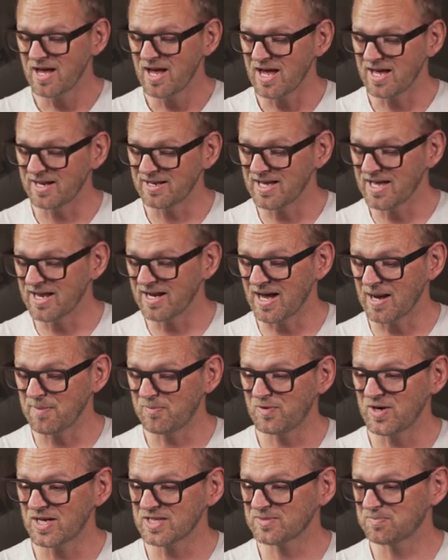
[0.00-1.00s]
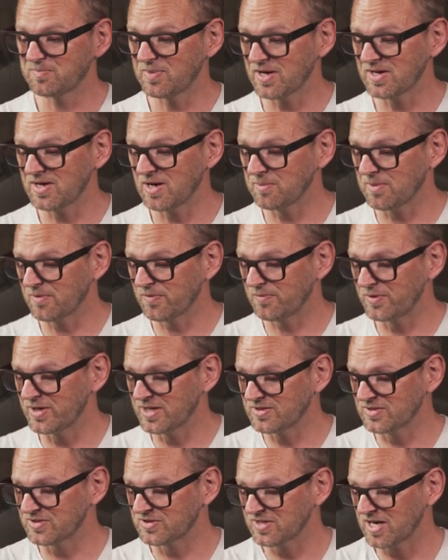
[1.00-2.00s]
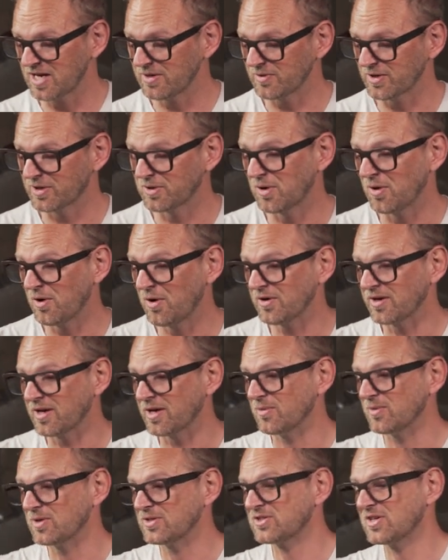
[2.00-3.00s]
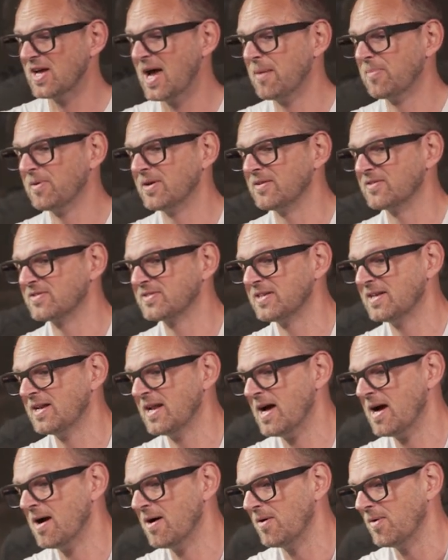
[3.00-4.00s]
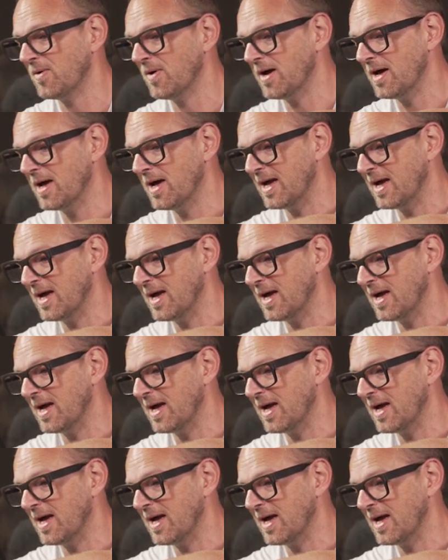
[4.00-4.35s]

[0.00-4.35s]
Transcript: and then I press button number three to start recording, which happens now,